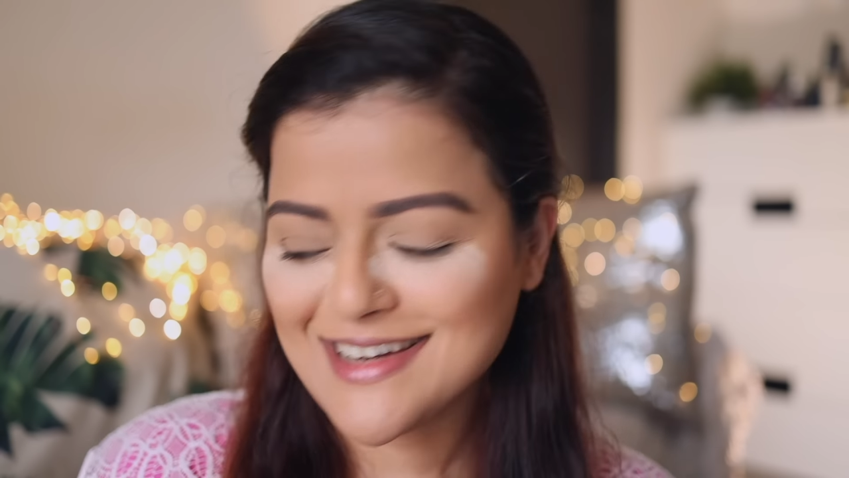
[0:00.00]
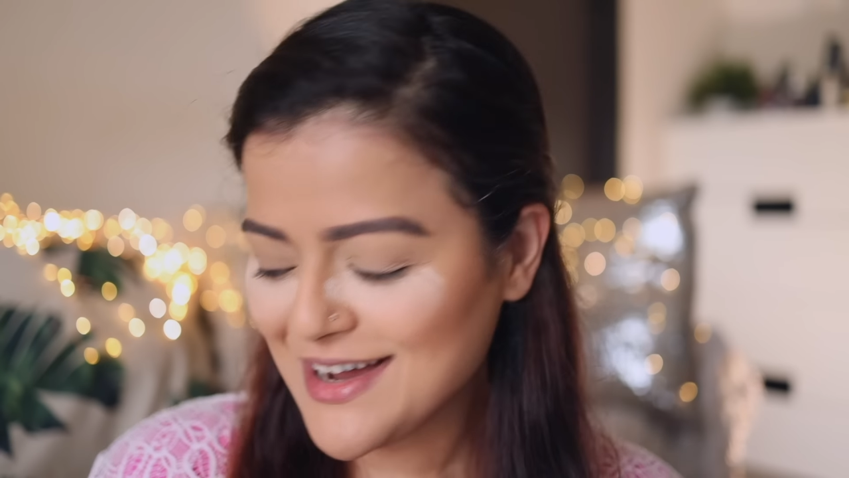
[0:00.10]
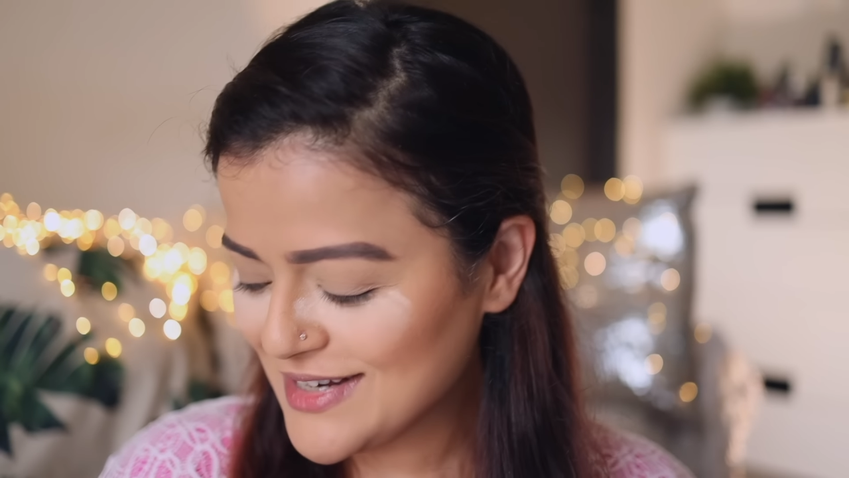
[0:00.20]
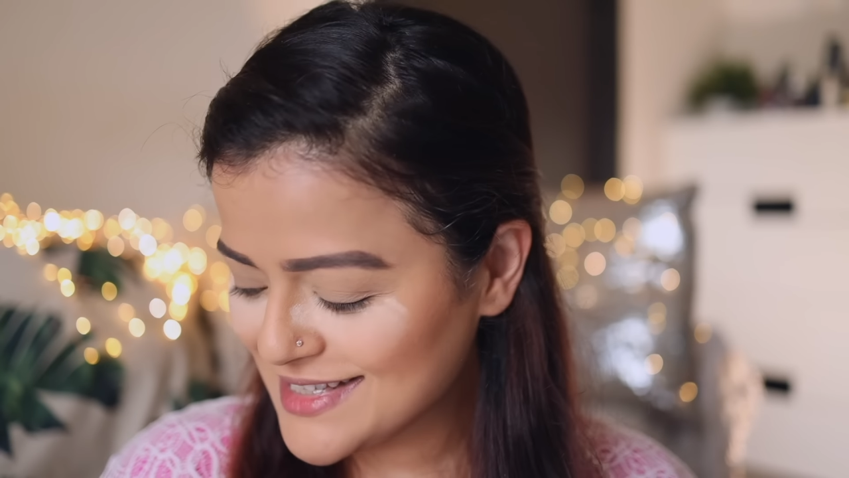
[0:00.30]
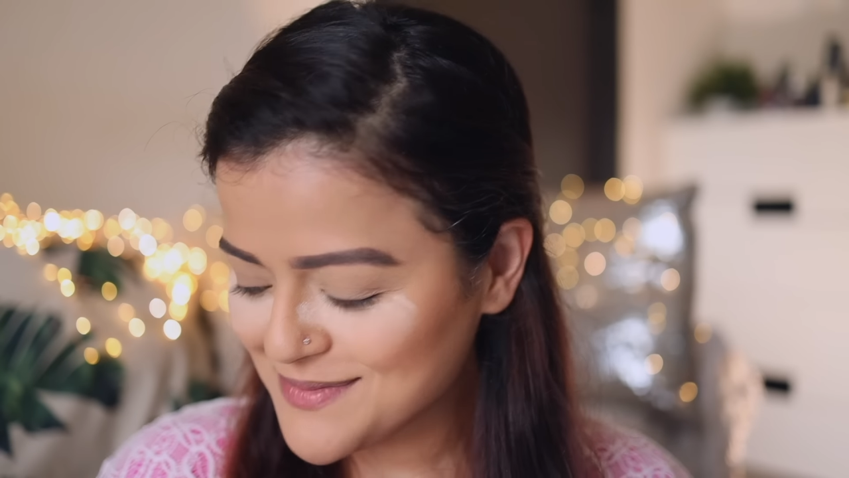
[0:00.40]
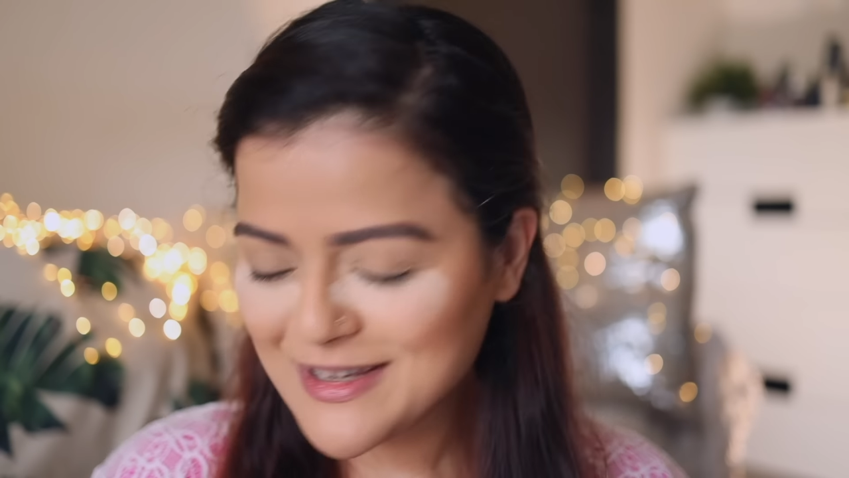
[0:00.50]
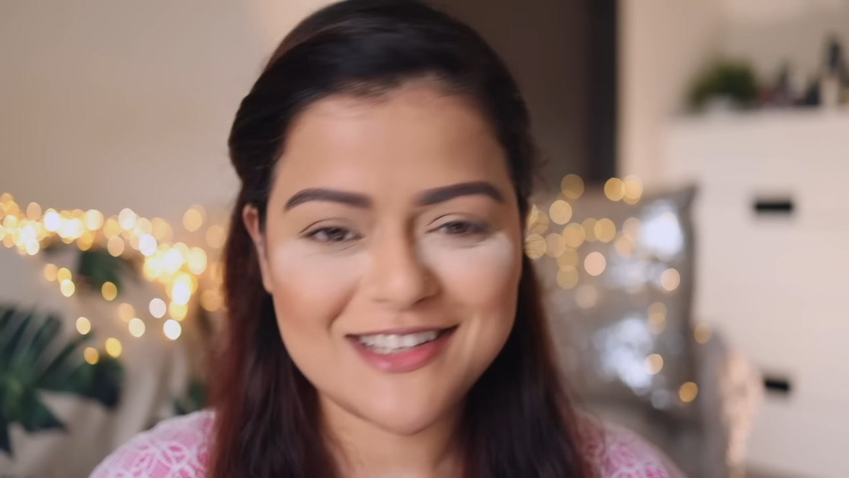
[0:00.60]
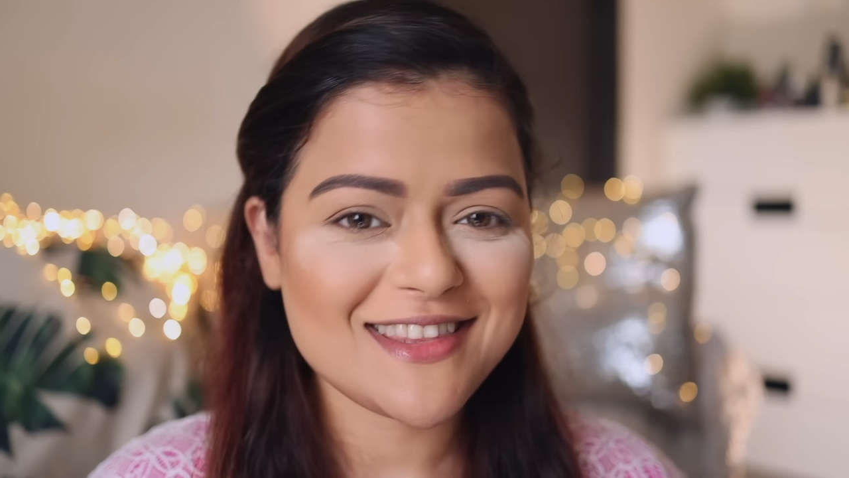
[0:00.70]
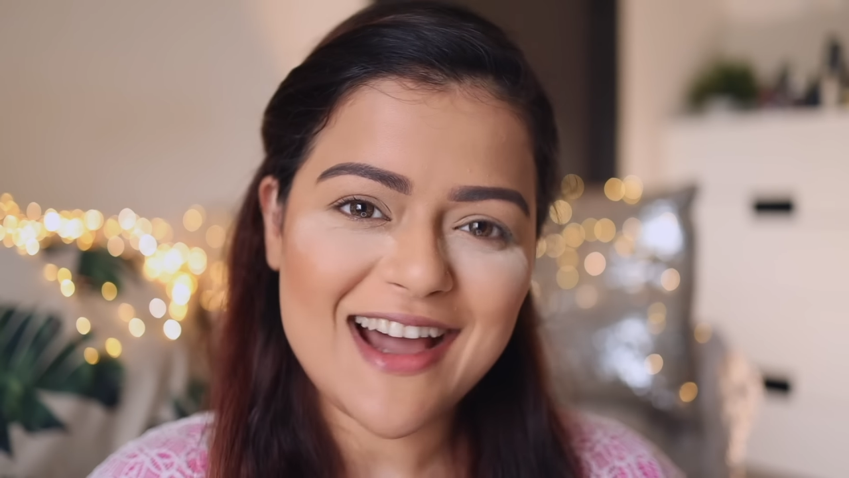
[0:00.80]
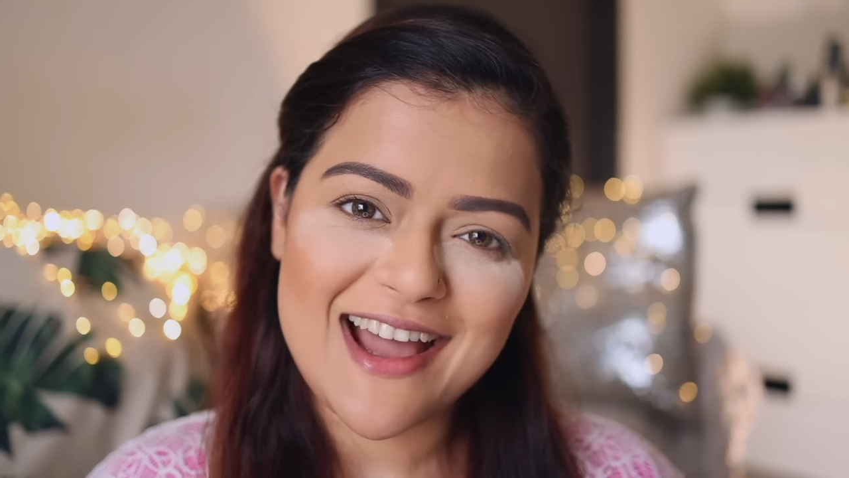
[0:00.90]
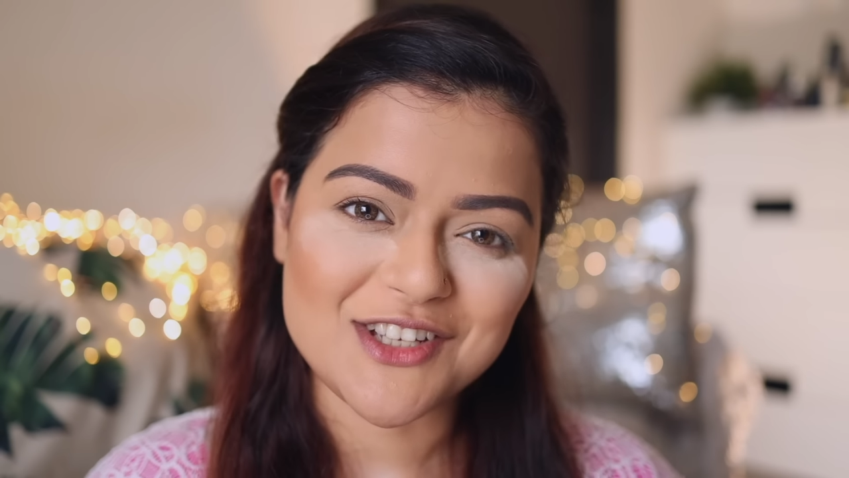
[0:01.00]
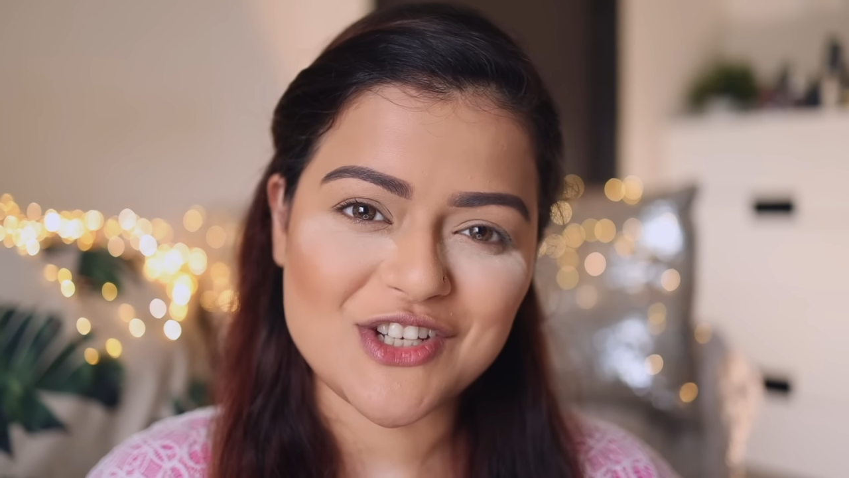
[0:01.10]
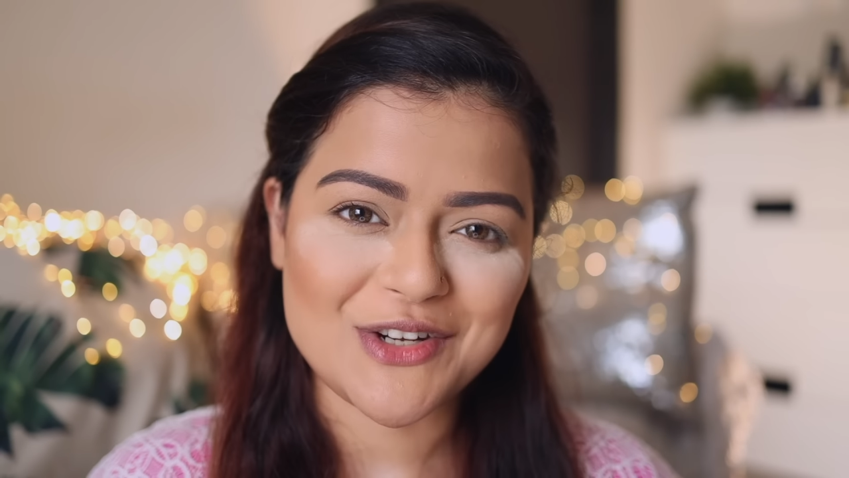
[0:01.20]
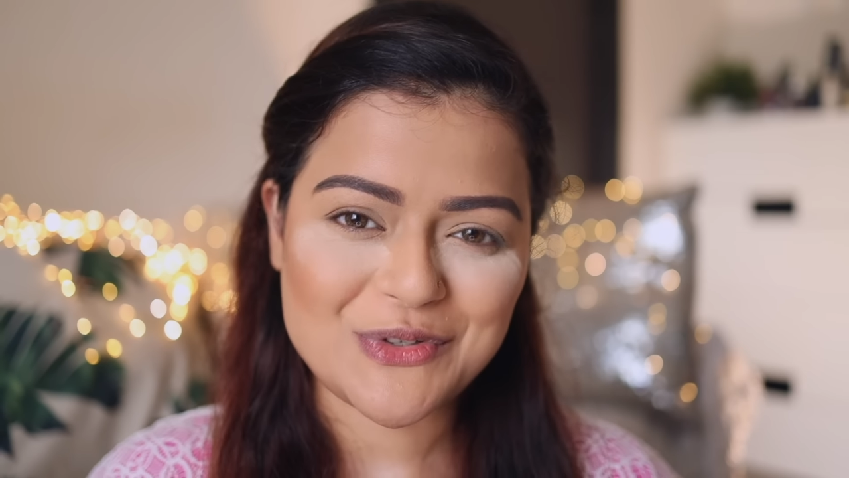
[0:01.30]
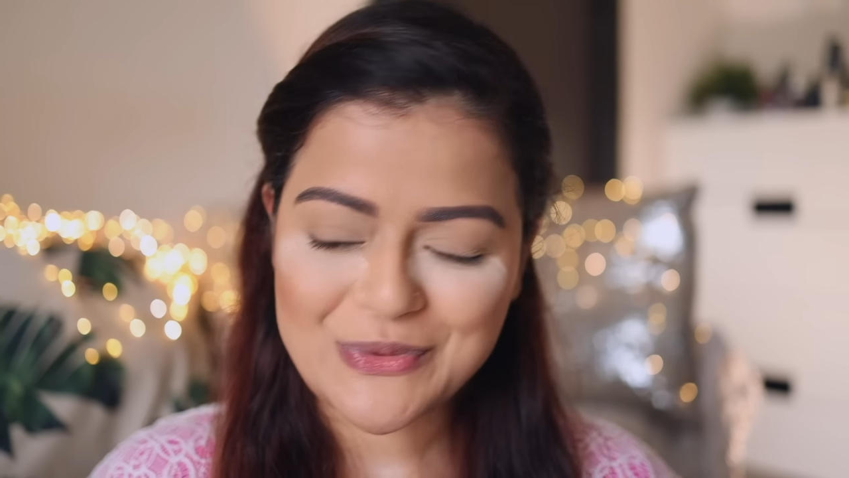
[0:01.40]
Now let's begin the
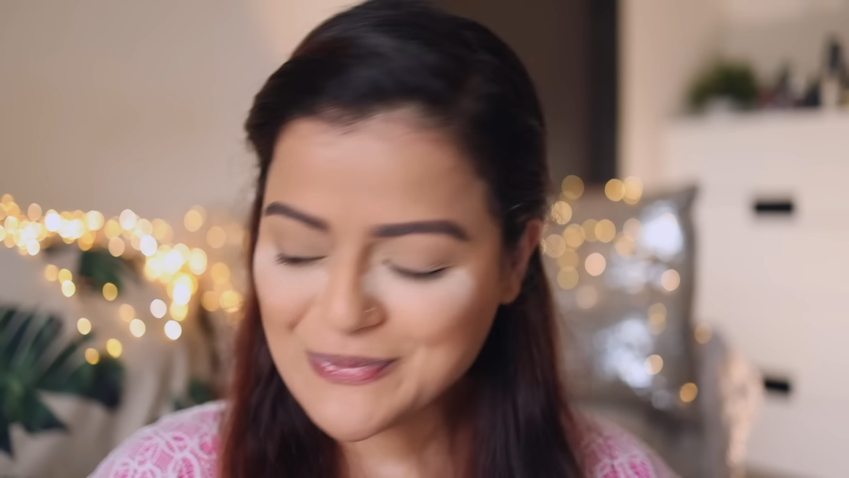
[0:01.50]
eyeshadow.